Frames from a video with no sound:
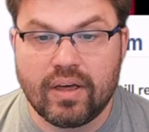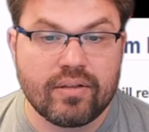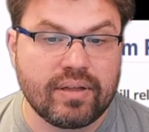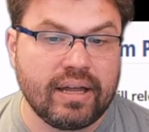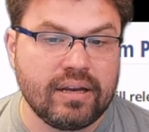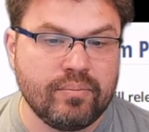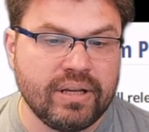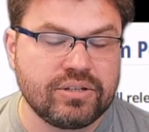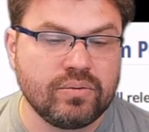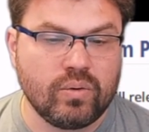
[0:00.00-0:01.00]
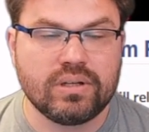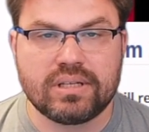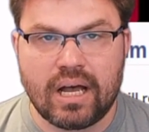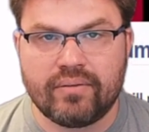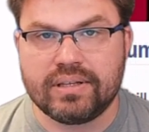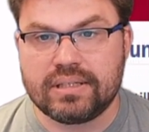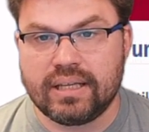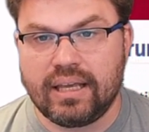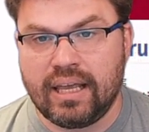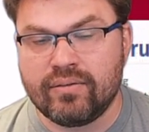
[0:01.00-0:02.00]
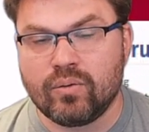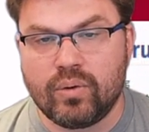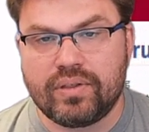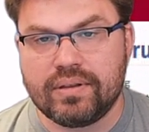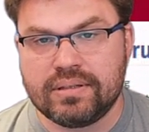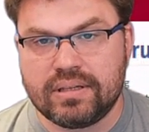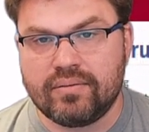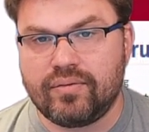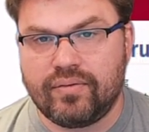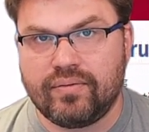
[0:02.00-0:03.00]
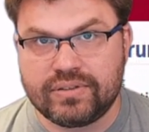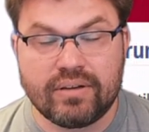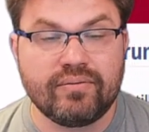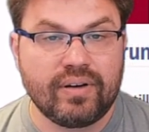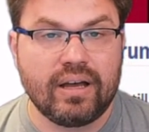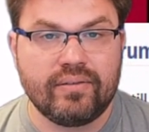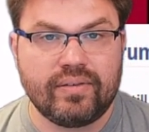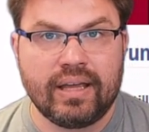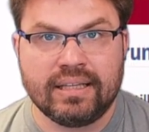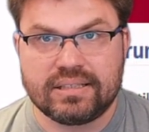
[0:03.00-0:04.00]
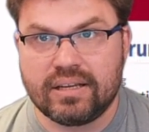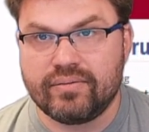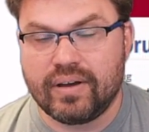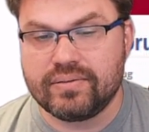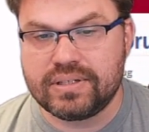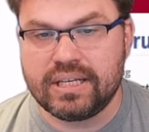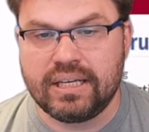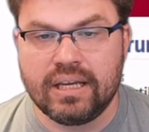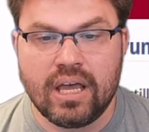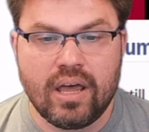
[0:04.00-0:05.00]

The other thing I didn't mention was obviously even with Zen Zen five and Zen five C,